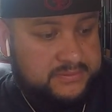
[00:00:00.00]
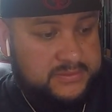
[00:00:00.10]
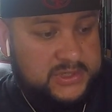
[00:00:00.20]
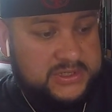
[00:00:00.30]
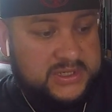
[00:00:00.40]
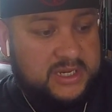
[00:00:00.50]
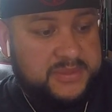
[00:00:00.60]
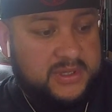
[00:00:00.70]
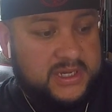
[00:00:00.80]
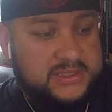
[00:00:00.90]
That should help
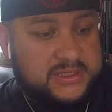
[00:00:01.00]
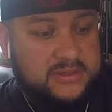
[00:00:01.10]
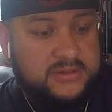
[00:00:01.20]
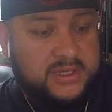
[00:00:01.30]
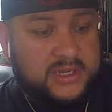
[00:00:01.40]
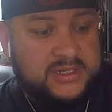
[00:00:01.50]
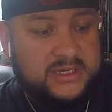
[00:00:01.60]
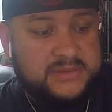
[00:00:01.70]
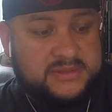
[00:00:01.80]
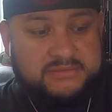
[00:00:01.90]
you a lot too. A lot of
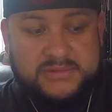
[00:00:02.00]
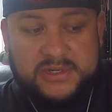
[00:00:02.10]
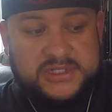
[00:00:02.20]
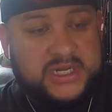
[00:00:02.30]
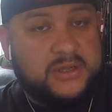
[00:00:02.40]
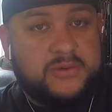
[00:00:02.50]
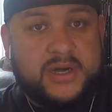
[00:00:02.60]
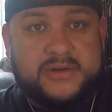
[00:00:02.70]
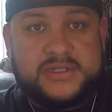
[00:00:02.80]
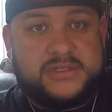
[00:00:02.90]
times, your shallow
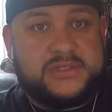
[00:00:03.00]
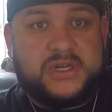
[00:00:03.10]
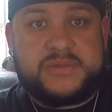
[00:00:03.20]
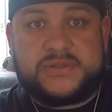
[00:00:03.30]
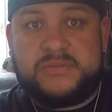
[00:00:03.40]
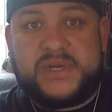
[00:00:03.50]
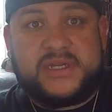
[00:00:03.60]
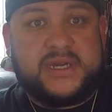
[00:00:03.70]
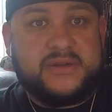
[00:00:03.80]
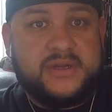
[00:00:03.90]
water, just drop a swim bait
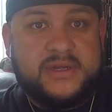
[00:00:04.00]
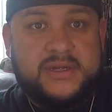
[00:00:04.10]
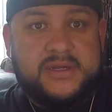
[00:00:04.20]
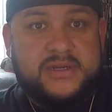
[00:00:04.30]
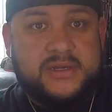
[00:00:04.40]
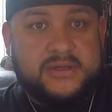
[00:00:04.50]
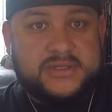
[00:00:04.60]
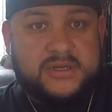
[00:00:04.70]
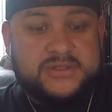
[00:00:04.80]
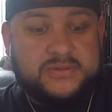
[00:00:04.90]
down. You know,
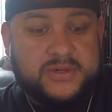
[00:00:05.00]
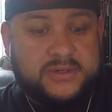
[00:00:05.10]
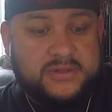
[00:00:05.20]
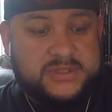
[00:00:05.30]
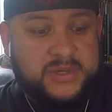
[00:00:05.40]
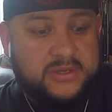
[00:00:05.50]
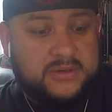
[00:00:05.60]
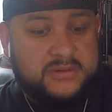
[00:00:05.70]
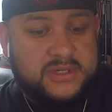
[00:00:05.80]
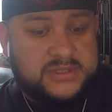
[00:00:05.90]
those also work. Or
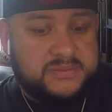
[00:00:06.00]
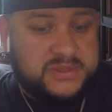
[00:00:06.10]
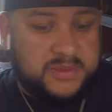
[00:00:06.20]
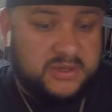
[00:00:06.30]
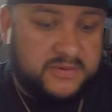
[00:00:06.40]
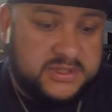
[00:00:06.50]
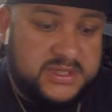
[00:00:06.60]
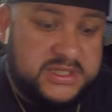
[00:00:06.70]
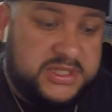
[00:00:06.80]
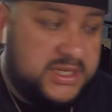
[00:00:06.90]
smaller version of
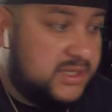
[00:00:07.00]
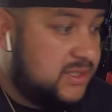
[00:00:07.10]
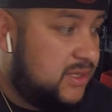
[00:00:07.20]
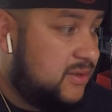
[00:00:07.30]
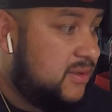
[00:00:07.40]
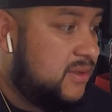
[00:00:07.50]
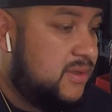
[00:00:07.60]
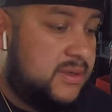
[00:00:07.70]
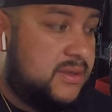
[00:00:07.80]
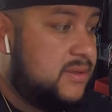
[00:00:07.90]
these jigs. You know,
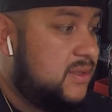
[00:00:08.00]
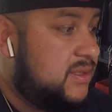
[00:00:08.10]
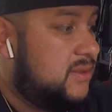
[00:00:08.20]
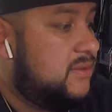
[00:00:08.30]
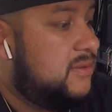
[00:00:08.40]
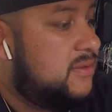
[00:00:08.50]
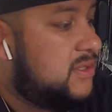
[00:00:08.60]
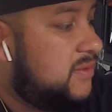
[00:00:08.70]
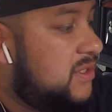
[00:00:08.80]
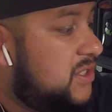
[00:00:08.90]
these little
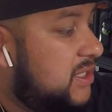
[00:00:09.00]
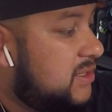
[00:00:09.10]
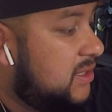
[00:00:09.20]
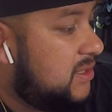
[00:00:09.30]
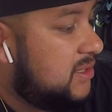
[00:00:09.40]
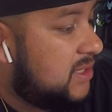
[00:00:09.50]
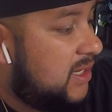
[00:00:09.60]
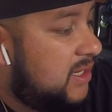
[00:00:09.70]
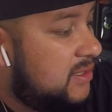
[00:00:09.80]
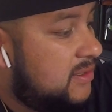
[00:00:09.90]
squid jigs like he's
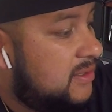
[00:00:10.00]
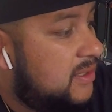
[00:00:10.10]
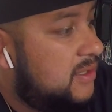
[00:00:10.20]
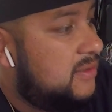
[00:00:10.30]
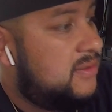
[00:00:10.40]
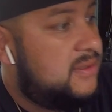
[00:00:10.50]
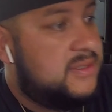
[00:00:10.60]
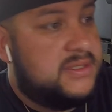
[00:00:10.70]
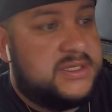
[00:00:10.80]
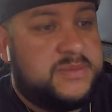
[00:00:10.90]
got. You know,
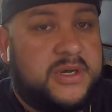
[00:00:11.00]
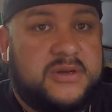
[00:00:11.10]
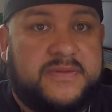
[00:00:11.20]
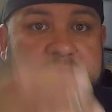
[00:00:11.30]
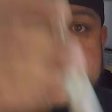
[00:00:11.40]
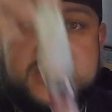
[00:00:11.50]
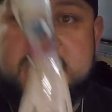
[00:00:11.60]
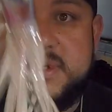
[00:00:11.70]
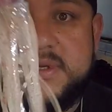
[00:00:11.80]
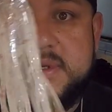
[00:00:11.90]
there's a smaller version.
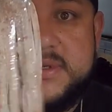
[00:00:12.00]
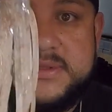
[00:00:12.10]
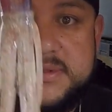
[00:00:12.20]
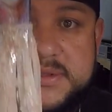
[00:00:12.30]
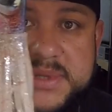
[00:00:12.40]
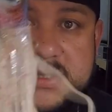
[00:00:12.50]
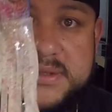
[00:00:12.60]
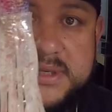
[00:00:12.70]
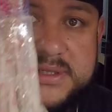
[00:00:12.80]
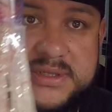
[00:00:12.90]
Something
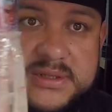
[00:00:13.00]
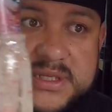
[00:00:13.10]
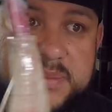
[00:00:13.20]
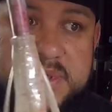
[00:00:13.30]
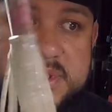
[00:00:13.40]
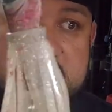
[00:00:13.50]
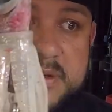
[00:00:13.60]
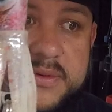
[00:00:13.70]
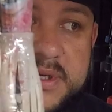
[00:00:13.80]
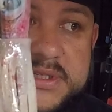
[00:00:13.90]
as simple as
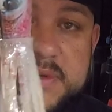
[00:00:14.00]
that'll work as